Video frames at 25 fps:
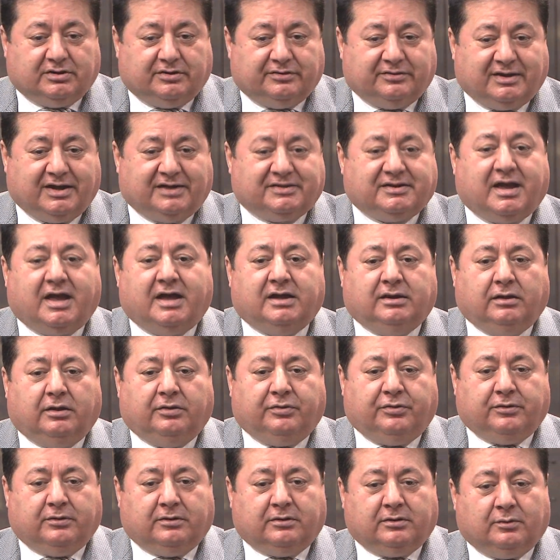that
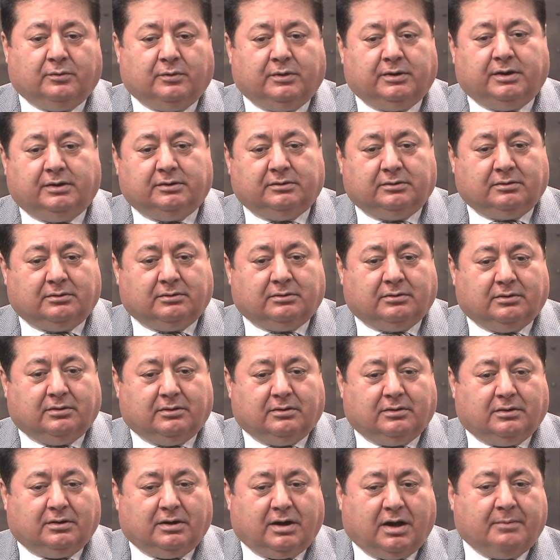anything you want to know
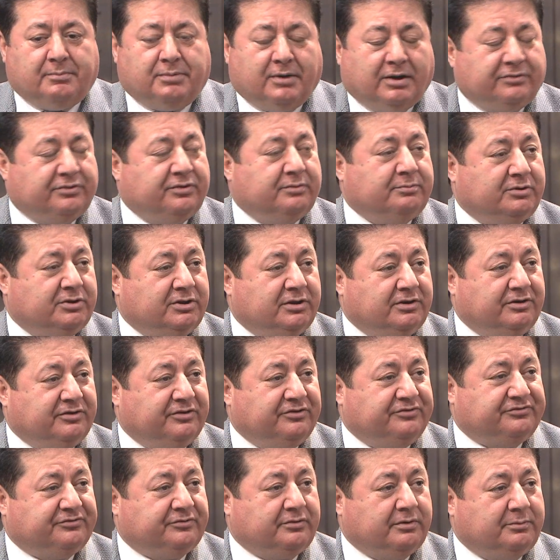about the Middle
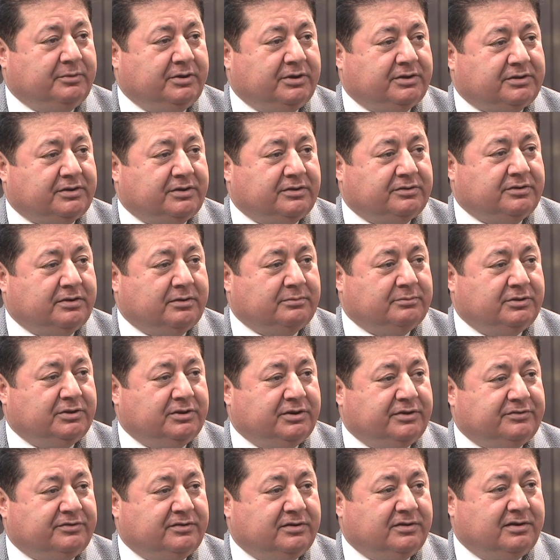Eastern American
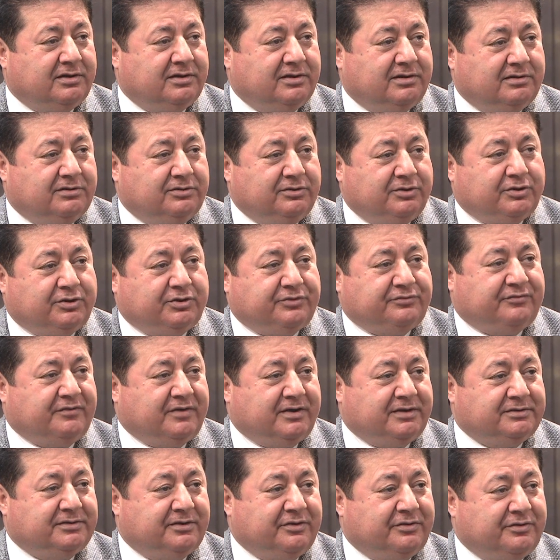community, you could
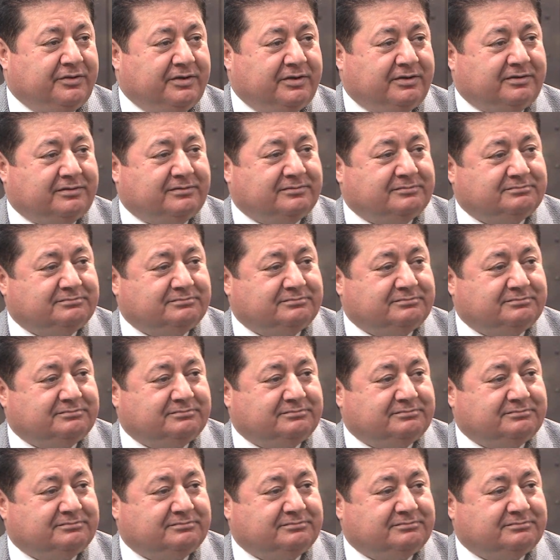find it there.